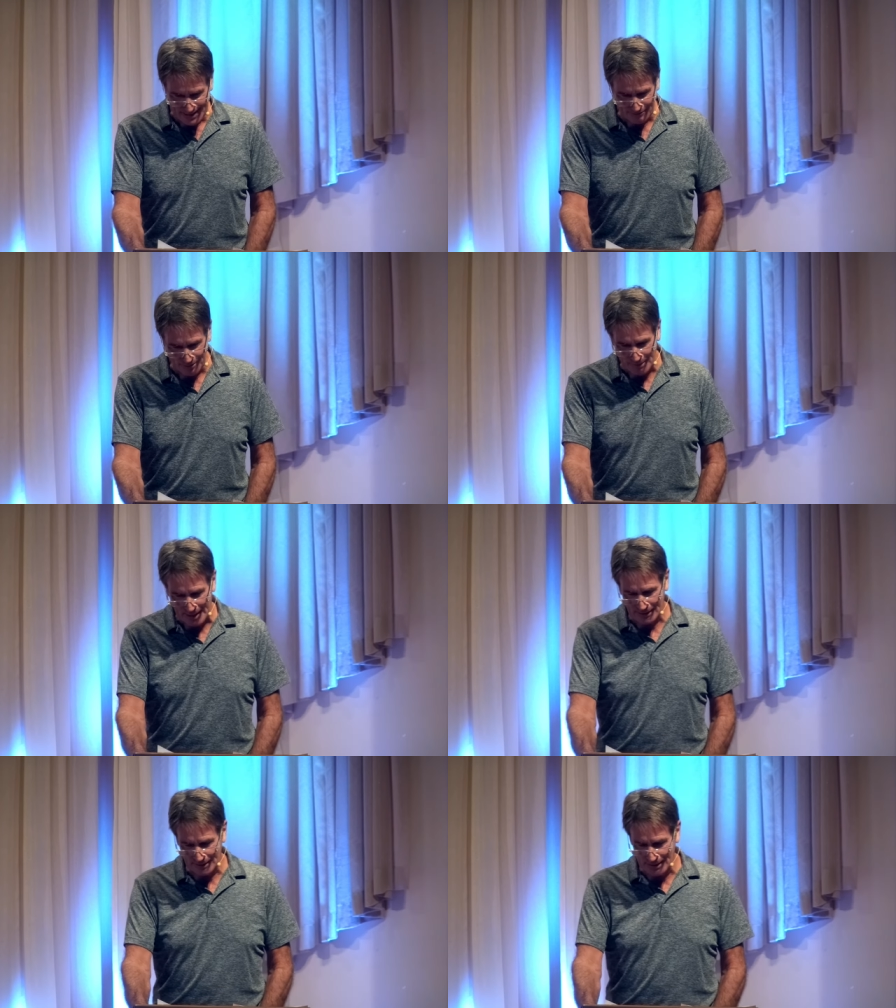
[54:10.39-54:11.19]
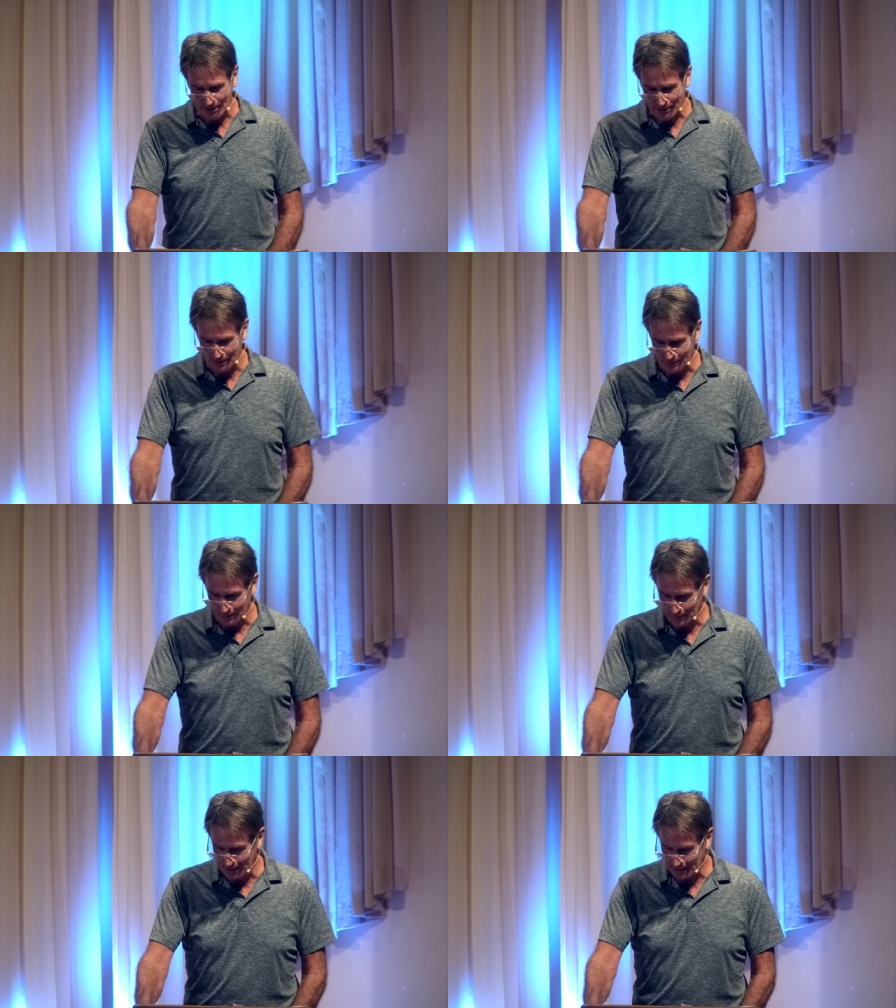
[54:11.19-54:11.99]
If we make leisure
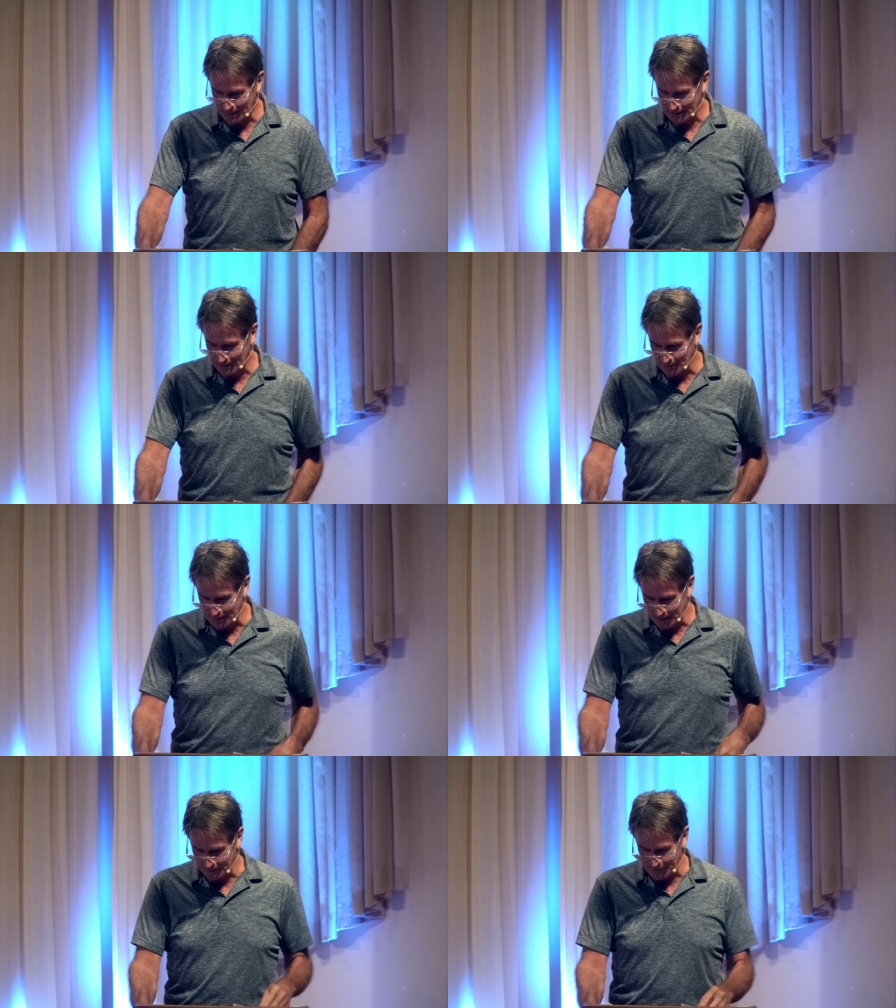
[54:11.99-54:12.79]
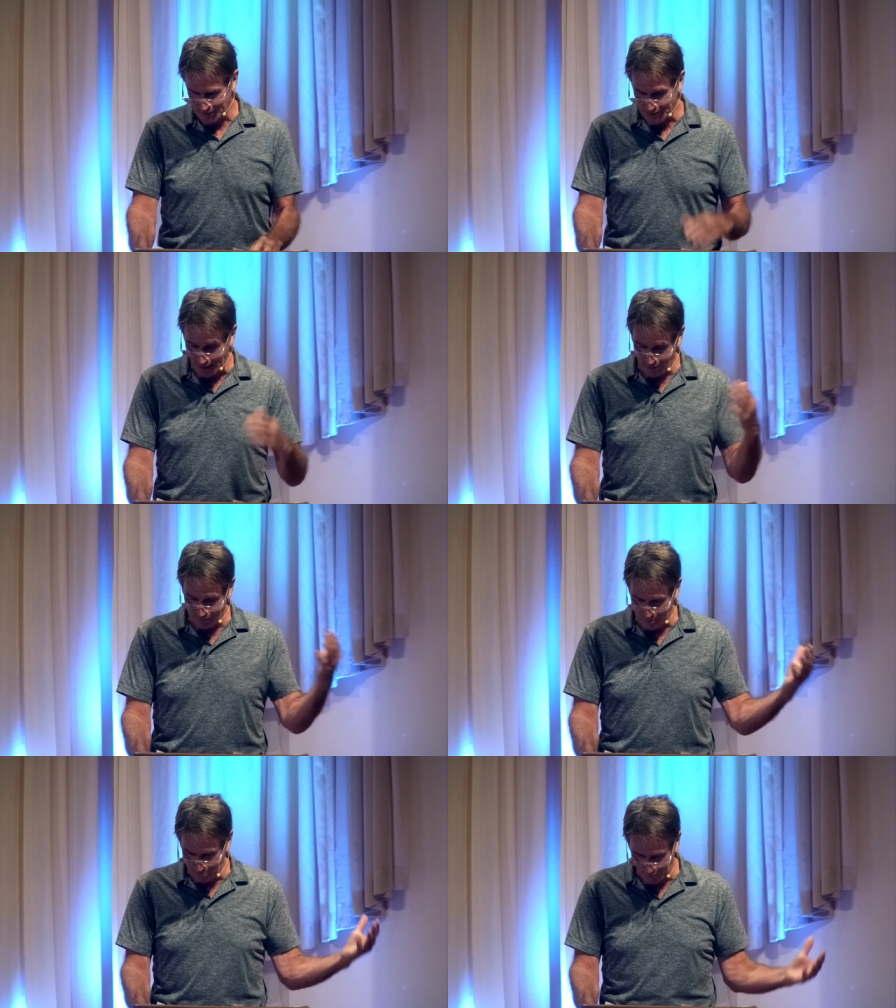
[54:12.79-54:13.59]
only another arena for
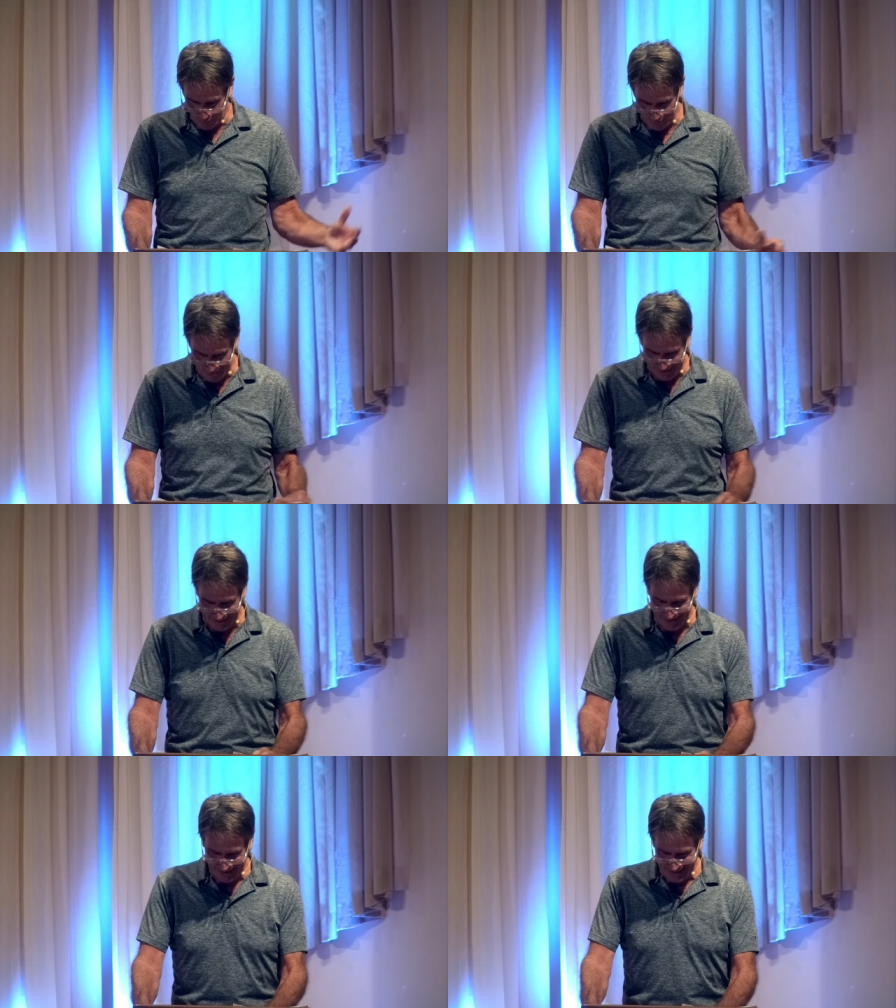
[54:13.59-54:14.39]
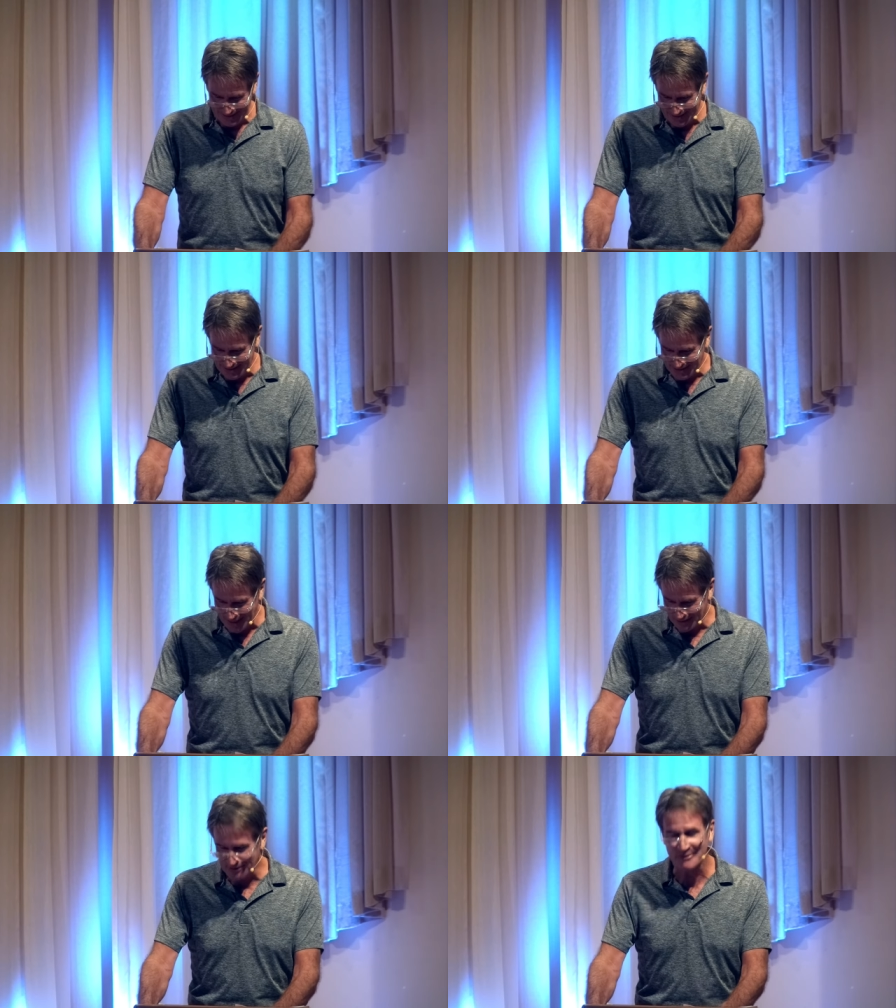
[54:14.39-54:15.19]
self-improvement, then it
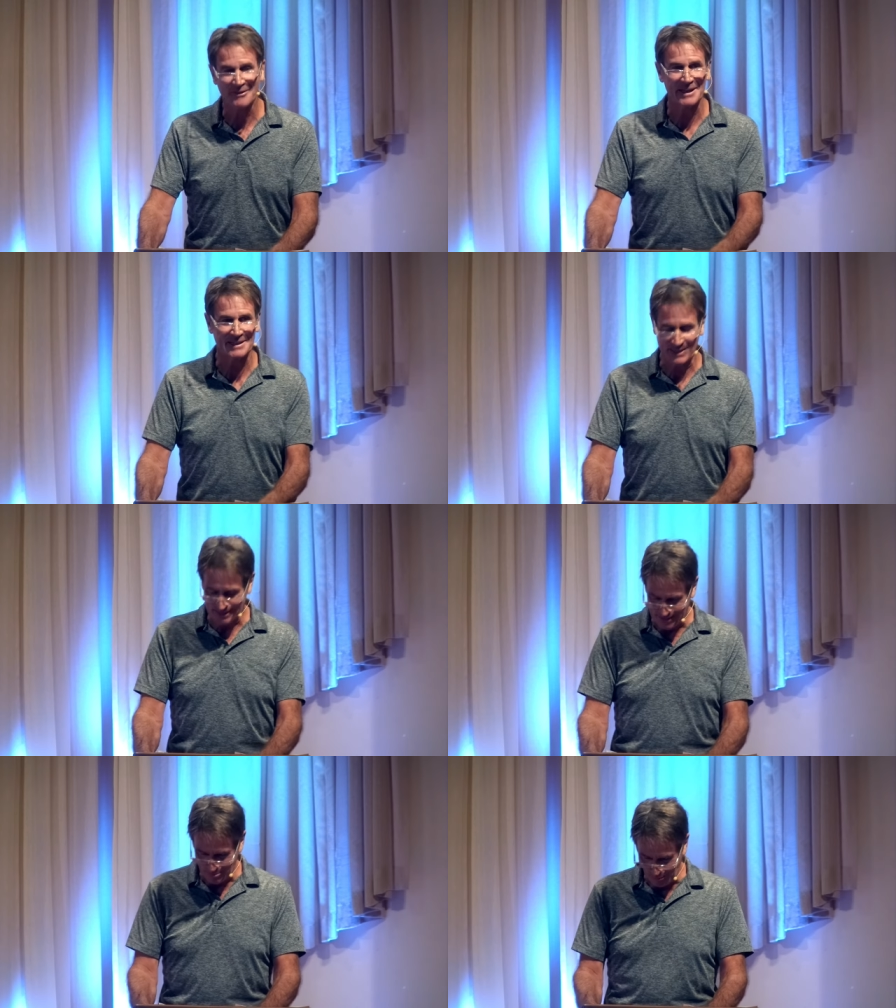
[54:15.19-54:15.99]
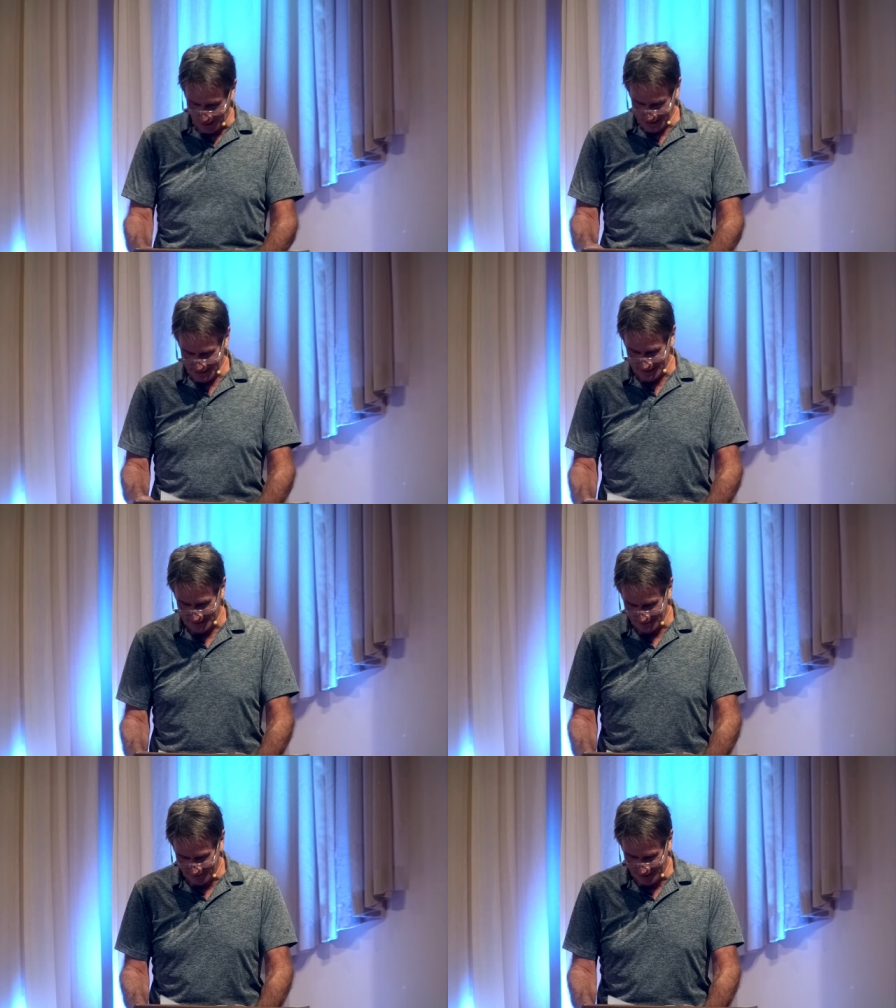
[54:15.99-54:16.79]
sacrifices the present
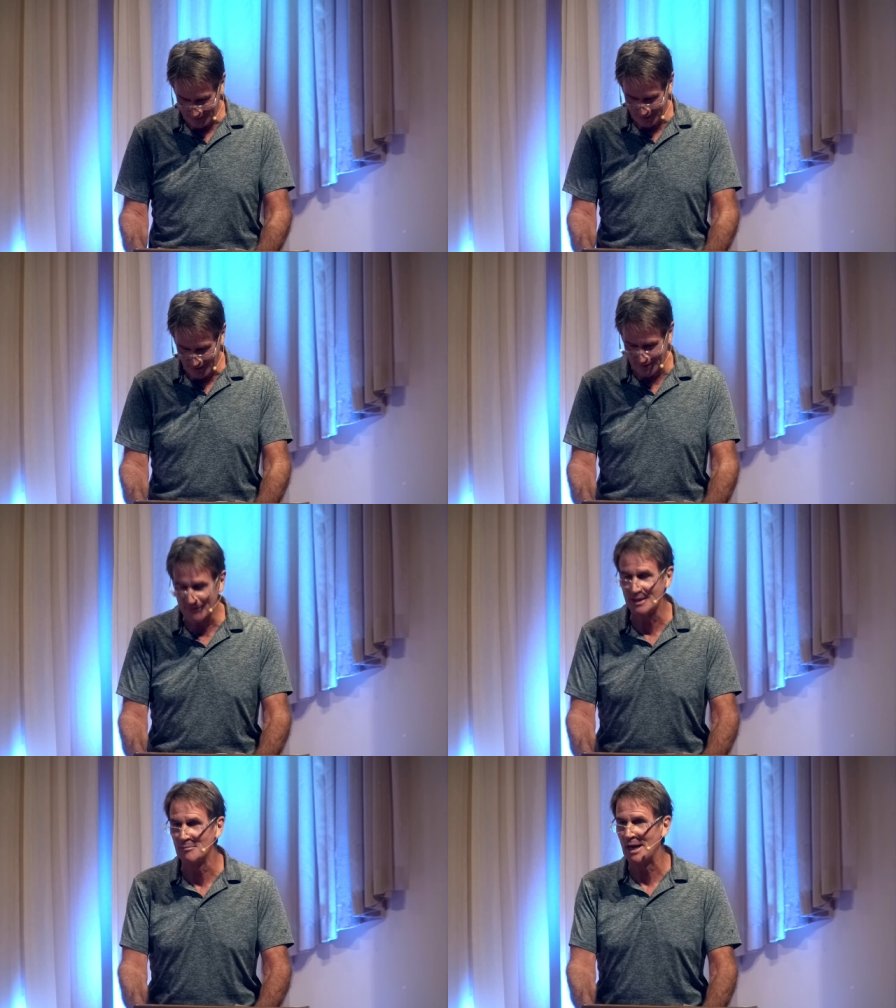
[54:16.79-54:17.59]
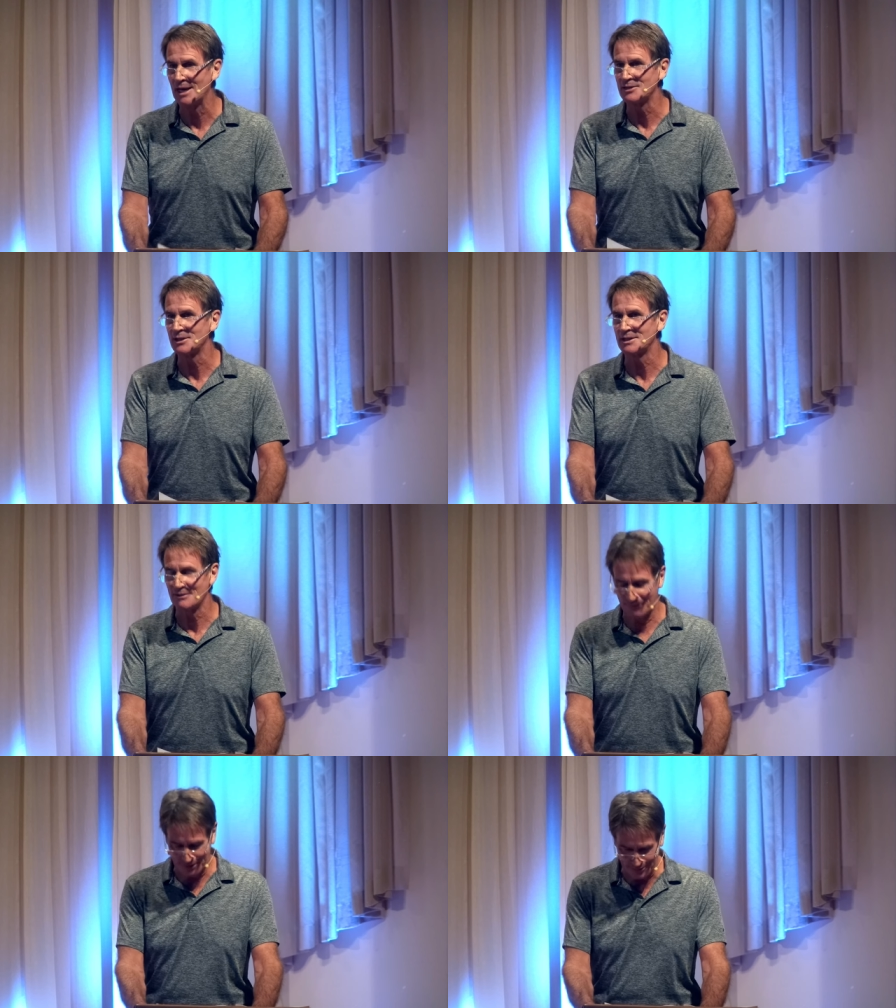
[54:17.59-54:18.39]
in favor of an imagined
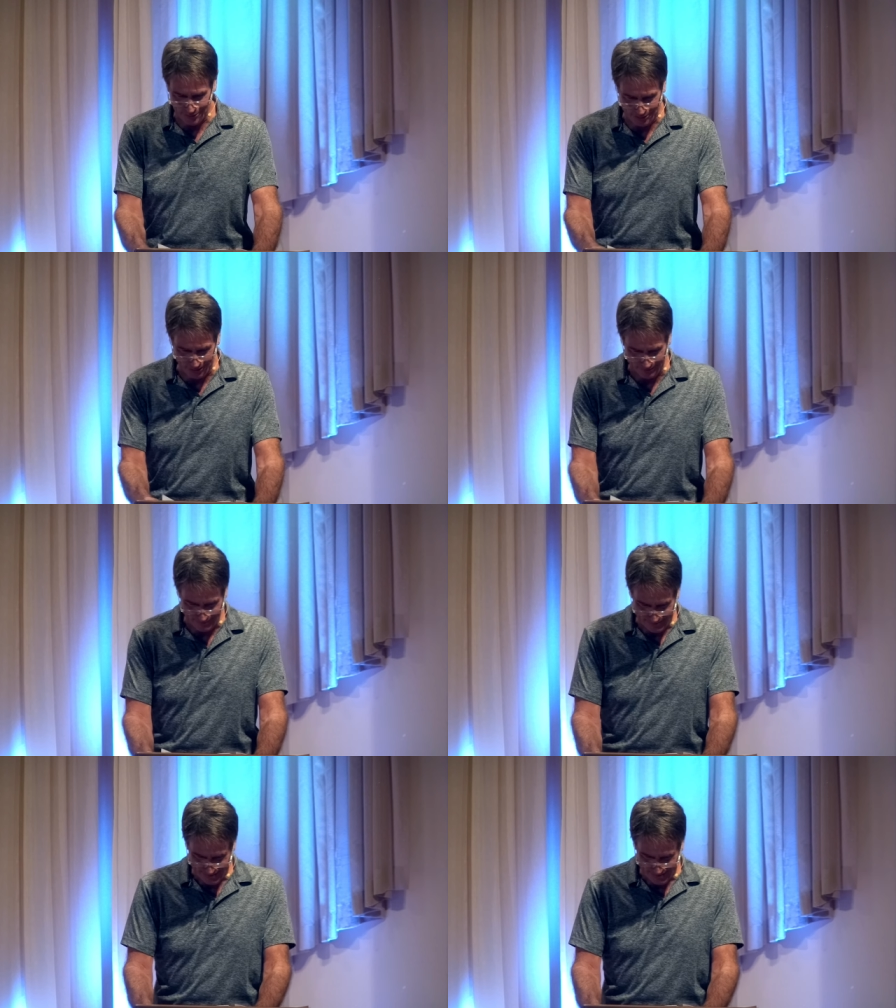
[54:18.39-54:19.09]
future.